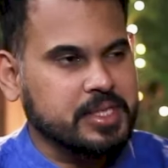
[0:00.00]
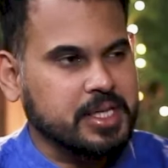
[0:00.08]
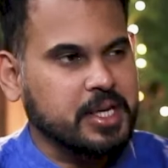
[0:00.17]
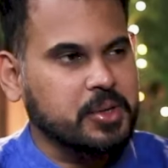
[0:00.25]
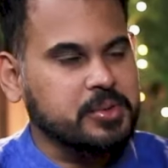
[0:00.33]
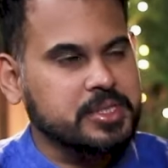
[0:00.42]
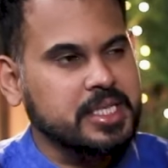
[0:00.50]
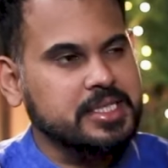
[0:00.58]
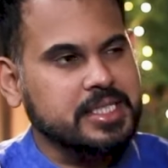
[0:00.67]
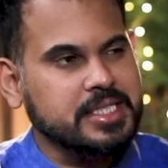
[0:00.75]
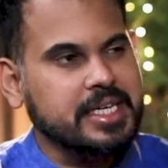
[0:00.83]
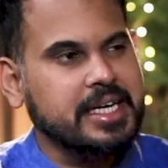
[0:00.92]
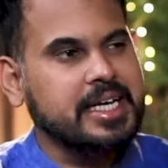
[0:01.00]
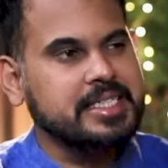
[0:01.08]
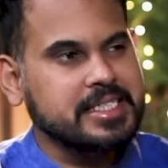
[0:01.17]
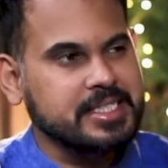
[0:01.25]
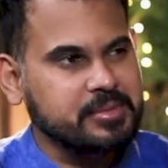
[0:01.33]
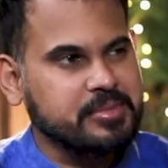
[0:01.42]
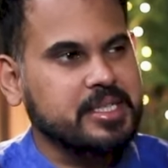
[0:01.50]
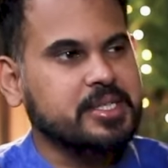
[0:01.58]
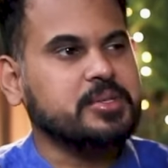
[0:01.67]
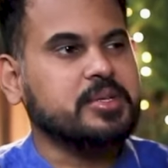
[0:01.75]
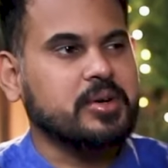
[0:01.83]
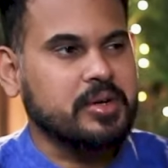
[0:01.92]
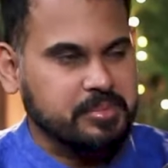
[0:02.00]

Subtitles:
closeness and the relationship that you develop.